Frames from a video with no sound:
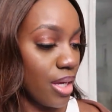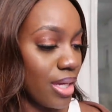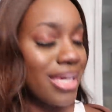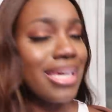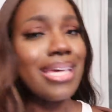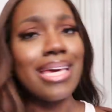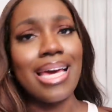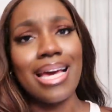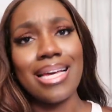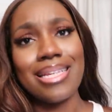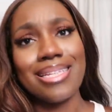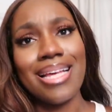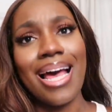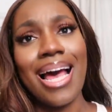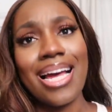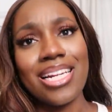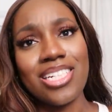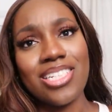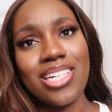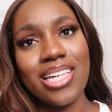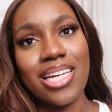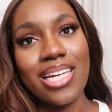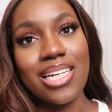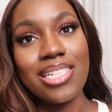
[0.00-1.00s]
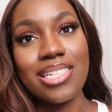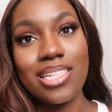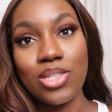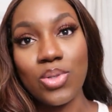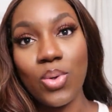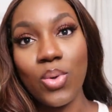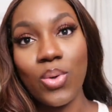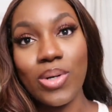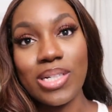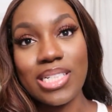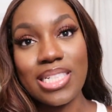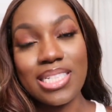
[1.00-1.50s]
Yeah, actually it is. It's
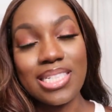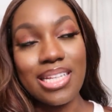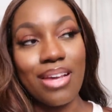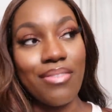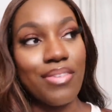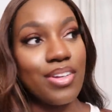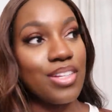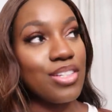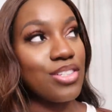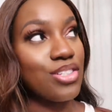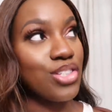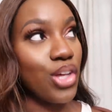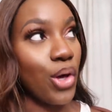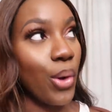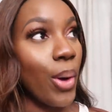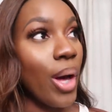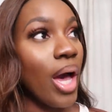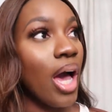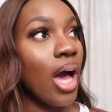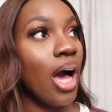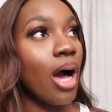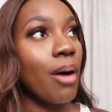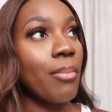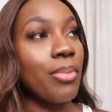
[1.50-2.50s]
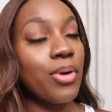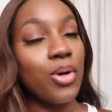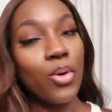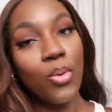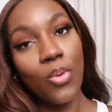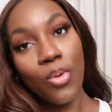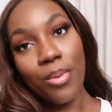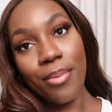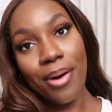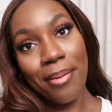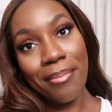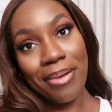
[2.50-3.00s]
7:15, so I'm gonna
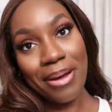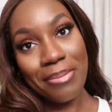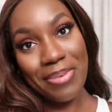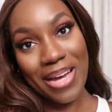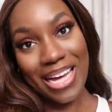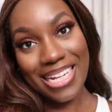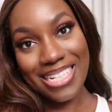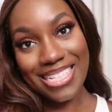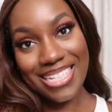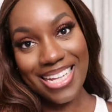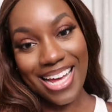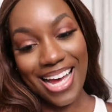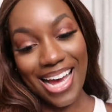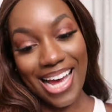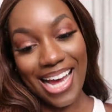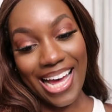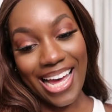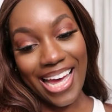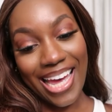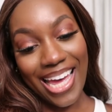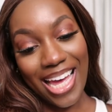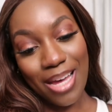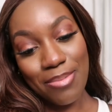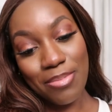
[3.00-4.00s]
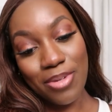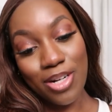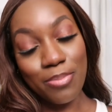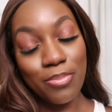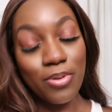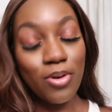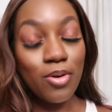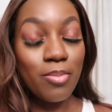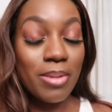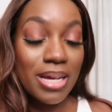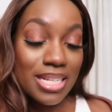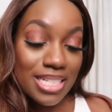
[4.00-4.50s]
warm up my pad thai, I'm gonna
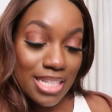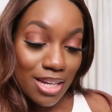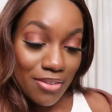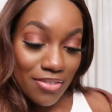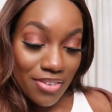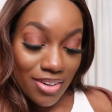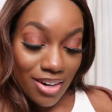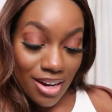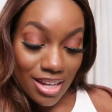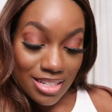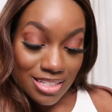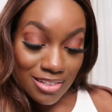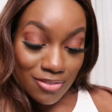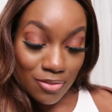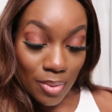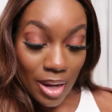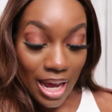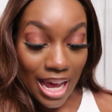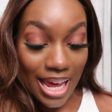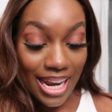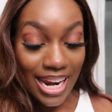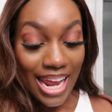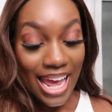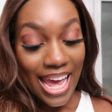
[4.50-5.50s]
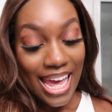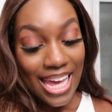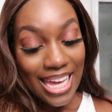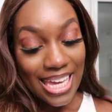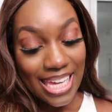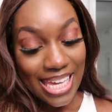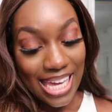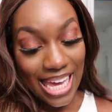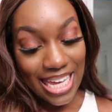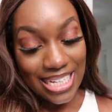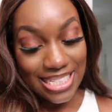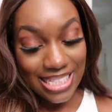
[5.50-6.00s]
pour myself a glass of wine.
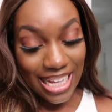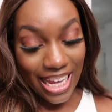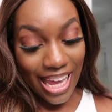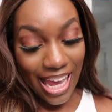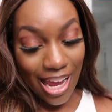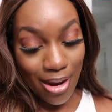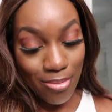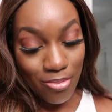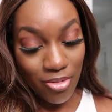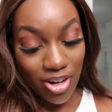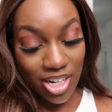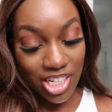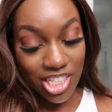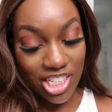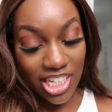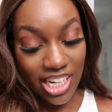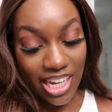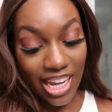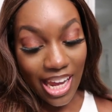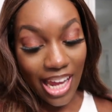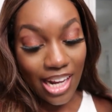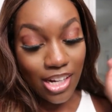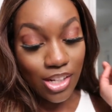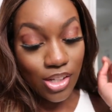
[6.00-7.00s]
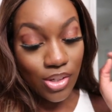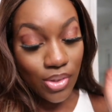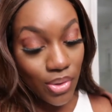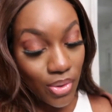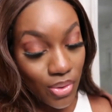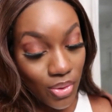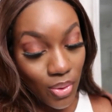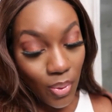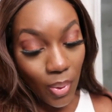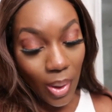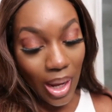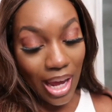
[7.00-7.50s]
Yes, I am Richie, and
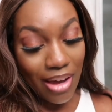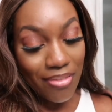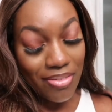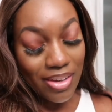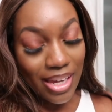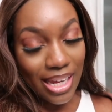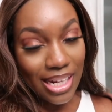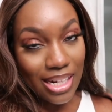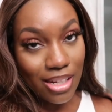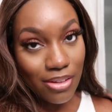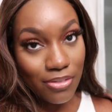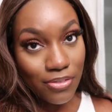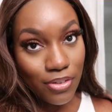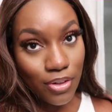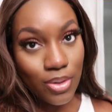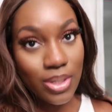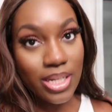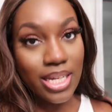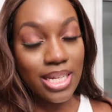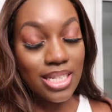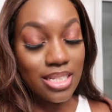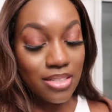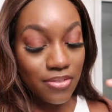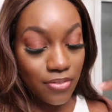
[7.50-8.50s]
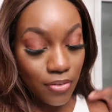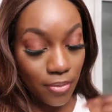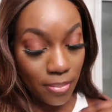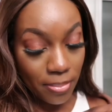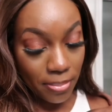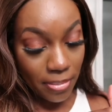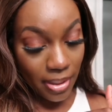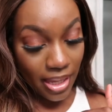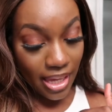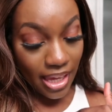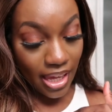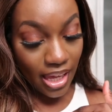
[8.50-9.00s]
you're not having any food. It's for
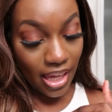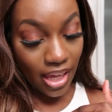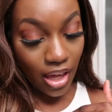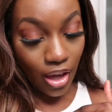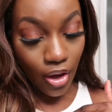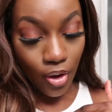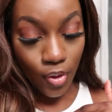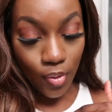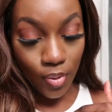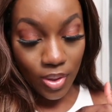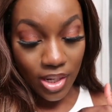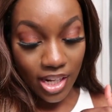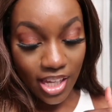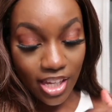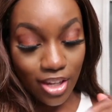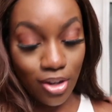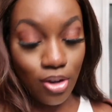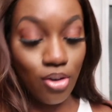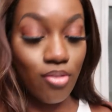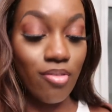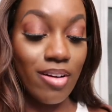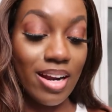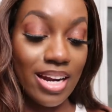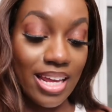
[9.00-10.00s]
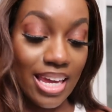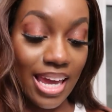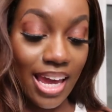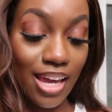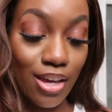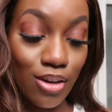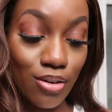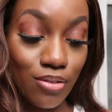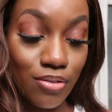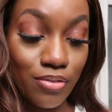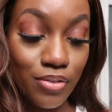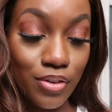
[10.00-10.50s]
me only. You already
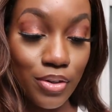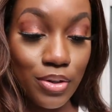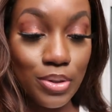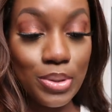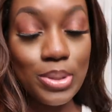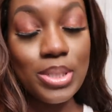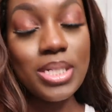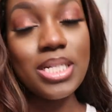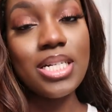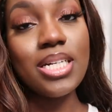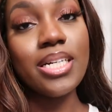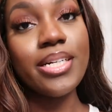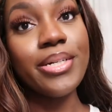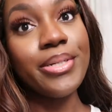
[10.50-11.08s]
ate your food.